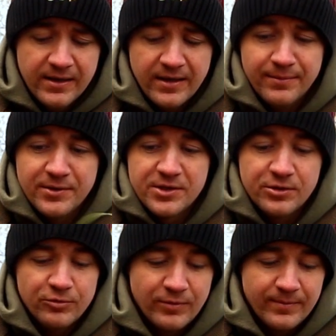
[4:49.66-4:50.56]
It's
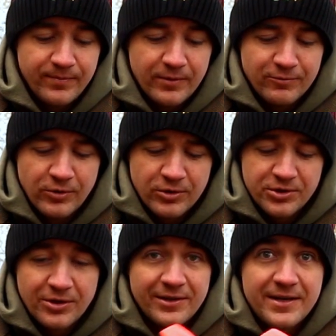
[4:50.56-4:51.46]
still rock
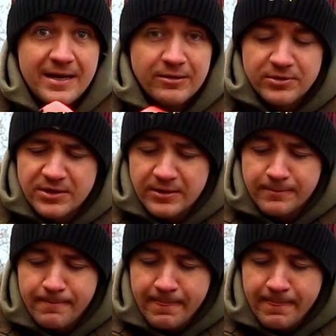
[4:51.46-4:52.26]
solid now, so